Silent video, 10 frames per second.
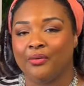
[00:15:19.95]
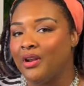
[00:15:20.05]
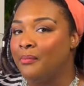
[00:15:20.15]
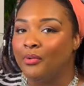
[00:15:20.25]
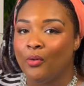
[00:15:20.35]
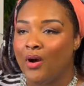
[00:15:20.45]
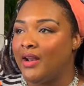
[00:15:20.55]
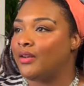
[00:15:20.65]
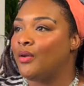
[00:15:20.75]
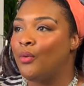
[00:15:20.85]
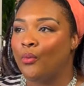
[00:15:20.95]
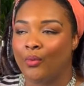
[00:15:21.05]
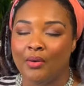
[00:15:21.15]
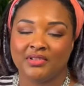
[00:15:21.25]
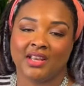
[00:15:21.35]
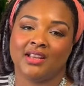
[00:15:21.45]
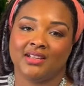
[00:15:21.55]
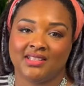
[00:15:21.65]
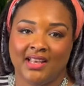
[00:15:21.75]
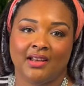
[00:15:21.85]
number one, what was I
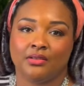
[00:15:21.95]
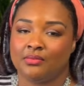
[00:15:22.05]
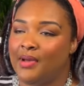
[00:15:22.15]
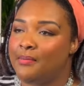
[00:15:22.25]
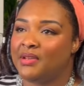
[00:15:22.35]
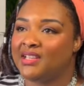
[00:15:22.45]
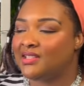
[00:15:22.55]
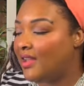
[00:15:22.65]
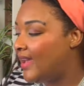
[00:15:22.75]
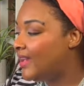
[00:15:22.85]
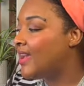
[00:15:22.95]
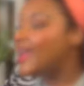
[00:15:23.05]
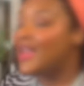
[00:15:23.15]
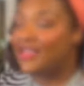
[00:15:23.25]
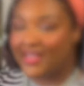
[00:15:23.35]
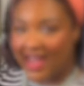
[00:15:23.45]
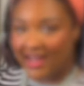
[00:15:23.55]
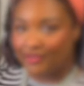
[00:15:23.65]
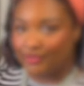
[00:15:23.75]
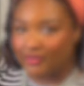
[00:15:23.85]
gonna say was my biggest like? The
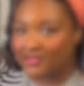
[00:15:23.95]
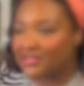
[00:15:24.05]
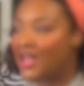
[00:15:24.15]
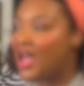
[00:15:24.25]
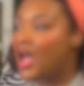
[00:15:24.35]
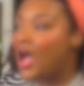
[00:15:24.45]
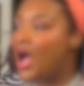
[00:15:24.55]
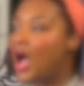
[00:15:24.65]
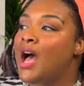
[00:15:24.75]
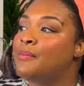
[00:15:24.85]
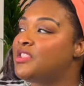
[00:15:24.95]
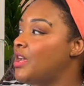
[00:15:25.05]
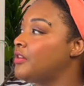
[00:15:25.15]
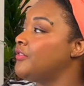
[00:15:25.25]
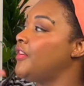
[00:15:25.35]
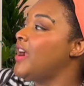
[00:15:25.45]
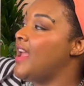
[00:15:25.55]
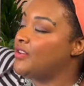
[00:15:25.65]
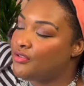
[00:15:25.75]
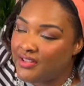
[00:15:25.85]
handles. I'm a sucker for a
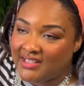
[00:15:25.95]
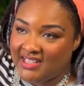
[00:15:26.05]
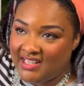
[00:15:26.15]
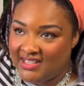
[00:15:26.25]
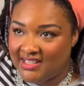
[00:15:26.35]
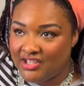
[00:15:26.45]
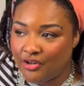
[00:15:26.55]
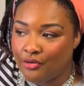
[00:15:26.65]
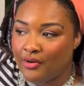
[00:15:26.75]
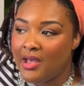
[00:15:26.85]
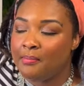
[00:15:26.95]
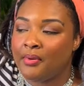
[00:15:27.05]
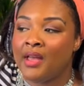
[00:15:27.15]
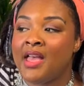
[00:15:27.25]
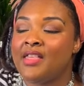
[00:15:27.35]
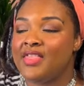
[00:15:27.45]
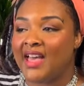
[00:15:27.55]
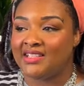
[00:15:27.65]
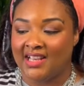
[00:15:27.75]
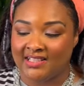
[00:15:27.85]
handle that's easy to grip,
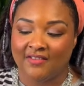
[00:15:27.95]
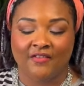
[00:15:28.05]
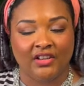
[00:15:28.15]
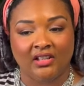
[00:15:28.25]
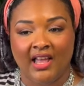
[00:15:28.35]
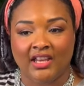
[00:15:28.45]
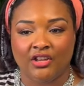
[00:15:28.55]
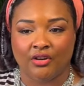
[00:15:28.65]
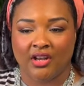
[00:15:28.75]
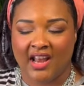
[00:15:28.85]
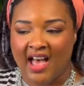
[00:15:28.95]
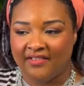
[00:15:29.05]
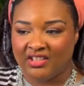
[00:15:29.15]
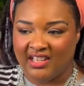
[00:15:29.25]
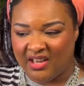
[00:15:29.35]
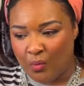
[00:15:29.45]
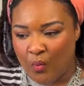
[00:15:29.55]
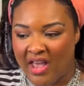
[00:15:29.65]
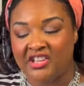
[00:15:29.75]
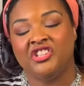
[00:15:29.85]
that doesn't feel like you're gonna have to like
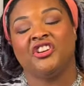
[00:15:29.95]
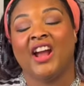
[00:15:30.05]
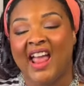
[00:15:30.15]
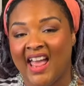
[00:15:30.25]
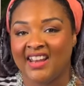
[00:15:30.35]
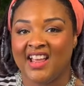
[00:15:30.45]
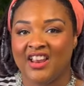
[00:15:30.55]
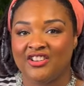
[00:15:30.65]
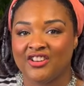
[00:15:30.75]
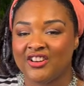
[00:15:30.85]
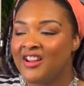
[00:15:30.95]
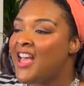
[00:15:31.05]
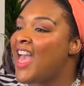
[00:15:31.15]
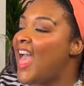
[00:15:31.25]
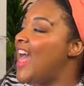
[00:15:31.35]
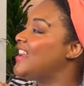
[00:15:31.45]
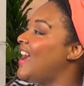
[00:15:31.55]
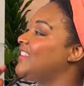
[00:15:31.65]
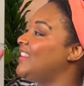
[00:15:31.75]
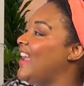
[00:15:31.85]
wedge your hand under. And
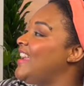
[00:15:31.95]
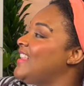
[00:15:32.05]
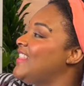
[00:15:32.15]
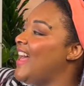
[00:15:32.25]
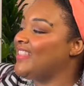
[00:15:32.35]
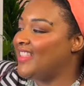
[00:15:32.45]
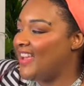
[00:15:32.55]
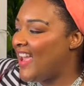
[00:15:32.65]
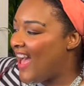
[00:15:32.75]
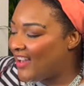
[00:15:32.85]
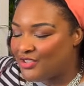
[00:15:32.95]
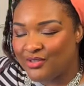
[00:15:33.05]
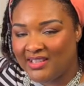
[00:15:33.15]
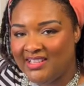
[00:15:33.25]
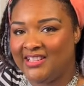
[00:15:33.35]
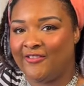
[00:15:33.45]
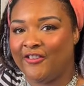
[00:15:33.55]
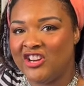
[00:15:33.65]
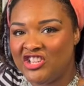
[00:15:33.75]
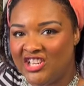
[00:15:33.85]
I like that they actually
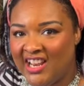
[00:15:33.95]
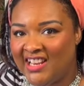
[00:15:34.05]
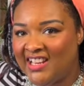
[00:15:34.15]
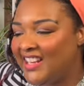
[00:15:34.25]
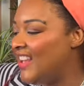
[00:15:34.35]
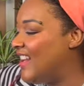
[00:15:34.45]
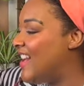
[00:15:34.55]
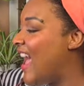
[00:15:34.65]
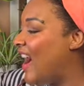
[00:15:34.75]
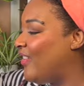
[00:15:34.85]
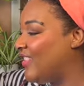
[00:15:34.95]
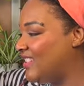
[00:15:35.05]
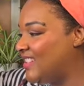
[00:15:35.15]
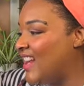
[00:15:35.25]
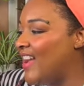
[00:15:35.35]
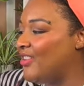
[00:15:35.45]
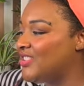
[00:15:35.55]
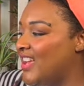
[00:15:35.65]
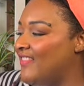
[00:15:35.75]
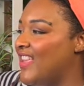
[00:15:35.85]
differentiated in how the
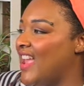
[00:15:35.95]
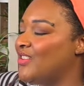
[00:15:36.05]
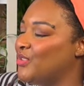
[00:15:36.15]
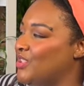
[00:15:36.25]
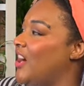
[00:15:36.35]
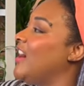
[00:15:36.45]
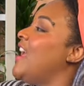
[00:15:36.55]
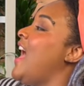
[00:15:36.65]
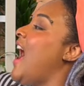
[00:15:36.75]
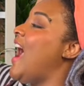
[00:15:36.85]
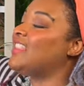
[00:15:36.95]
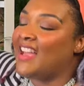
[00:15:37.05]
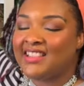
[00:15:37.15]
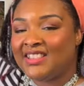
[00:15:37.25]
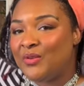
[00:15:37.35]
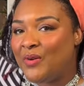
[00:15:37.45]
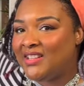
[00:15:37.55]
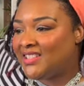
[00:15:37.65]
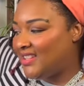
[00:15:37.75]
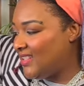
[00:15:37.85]
styles of the handles are. I like that the
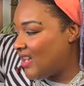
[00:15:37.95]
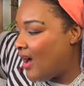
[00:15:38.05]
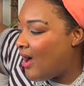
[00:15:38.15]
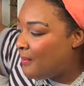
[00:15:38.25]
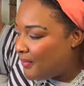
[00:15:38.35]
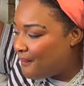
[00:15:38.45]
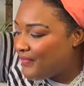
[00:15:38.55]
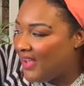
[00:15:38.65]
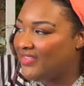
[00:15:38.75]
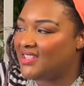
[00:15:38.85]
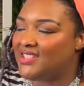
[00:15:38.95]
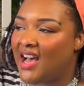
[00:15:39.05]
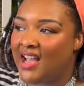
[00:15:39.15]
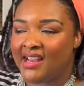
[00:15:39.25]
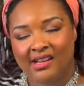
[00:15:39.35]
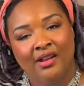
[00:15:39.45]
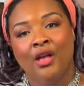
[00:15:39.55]
ones at the top and the side